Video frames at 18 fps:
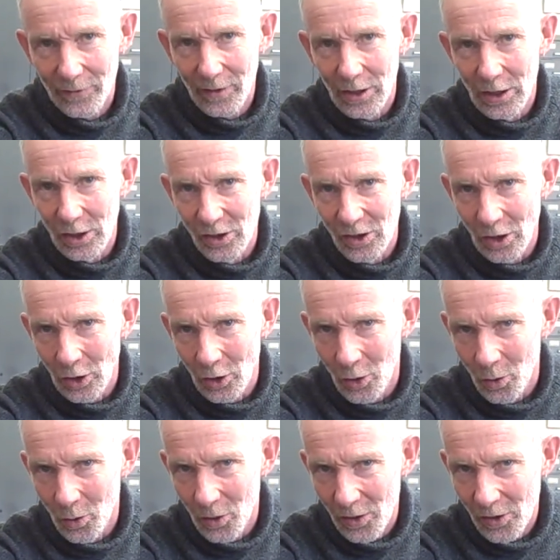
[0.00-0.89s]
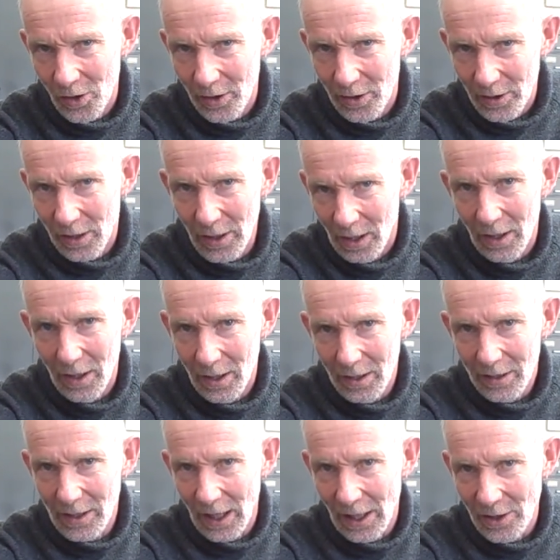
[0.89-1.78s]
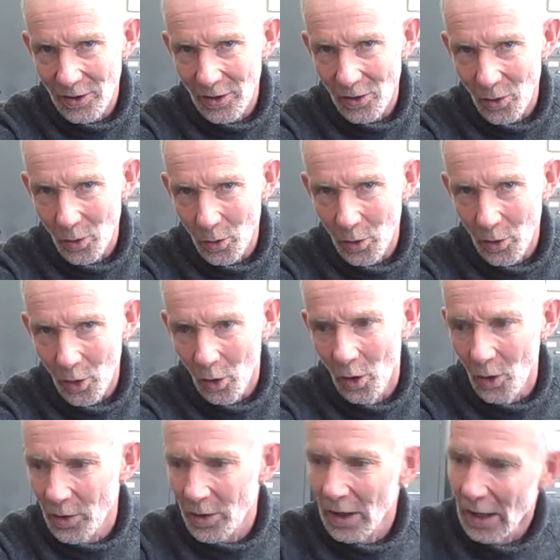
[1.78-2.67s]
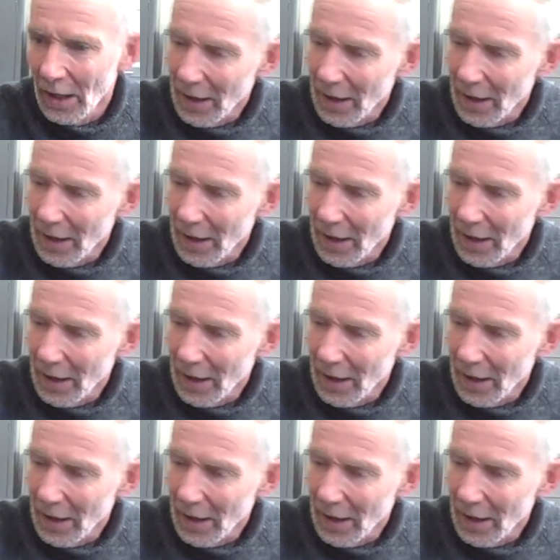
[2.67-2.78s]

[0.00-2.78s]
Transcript: And he secures it, ties his own knot.